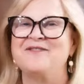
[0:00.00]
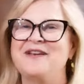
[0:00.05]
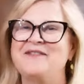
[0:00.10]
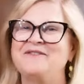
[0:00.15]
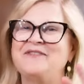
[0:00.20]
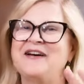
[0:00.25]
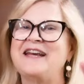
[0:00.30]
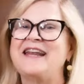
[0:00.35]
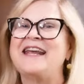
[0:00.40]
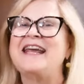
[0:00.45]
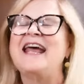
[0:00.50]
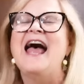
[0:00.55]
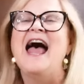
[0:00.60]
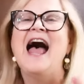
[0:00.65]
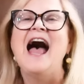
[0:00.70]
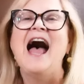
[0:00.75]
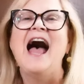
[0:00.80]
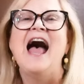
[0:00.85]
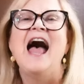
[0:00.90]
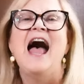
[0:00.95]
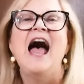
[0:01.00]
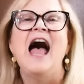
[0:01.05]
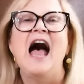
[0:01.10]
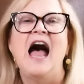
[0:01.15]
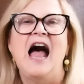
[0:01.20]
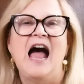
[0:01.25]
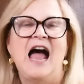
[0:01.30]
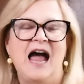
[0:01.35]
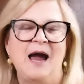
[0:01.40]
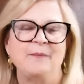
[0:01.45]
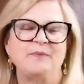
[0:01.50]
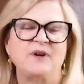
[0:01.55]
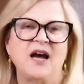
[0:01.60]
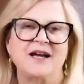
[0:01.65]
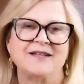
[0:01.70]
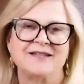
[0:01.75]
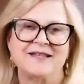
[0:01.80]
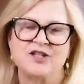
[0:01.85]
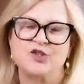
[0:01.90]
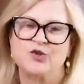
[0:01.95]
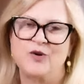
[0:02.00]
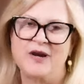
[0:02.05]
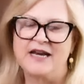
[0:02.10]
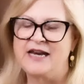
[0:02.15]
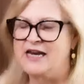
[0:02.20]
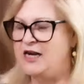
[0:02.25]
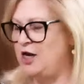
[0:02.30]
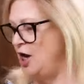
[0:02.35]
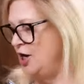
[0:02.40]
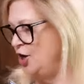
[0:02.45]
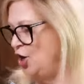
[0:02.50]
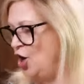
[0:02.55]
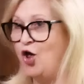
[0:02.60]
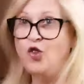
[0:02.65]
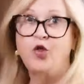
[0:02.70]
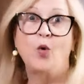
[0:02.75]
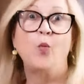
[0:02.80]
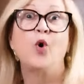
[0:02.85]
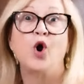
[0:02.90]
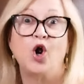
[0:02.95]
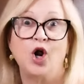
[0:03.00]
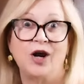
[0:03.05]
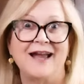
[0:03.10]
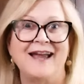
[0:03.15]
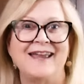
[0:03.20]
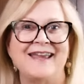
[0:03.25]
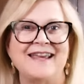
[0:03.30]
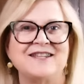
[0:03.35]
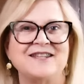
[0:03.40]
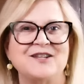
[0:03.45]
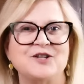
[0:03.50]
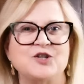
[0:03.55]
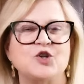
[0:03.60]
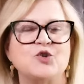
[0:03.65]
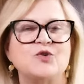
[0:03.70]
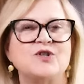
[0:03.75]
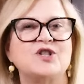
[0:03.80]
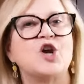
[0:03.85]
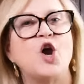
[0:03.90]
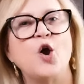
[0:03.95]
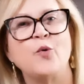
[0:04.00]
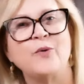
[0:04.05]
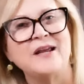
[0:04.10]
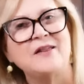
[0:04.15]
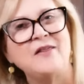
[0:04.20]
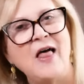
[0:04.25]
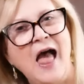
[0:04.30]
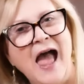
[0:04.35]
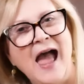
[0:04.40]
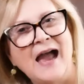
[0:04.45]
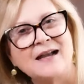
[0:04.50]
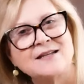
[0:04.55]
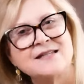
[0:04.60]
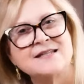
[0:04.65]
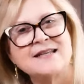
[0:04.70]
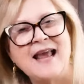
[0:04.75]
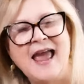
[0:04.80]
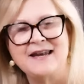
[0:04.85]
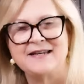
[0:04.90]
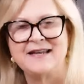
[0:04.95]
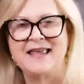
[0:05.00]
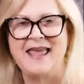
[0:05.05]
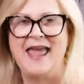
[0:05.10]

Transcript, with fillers: everybody. I'm concentrating on all the work I get to do to go relax and